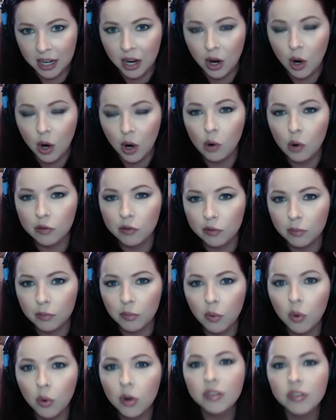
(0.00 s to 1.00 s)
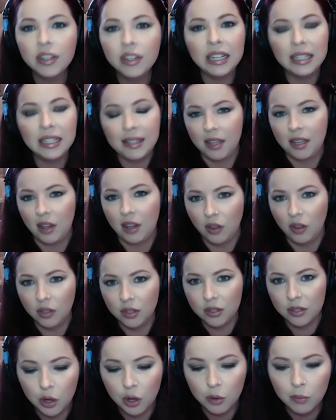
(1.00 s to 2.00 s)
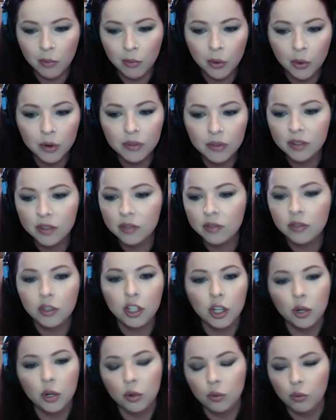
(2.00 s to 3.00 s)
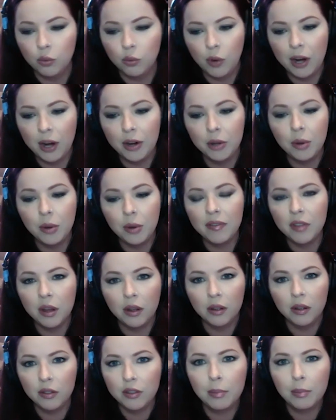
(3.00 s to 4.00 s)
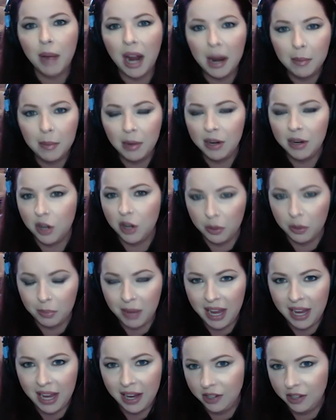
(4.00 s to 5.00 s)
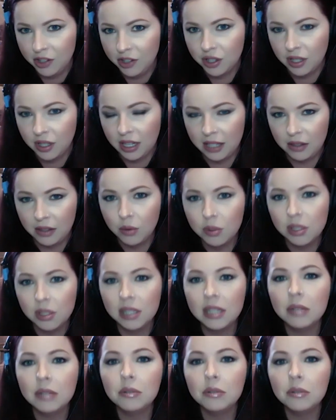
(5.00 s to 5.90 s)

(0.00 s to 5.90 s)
or more than anything else, more than, you know, where you have the, the buy button on the page. Like those little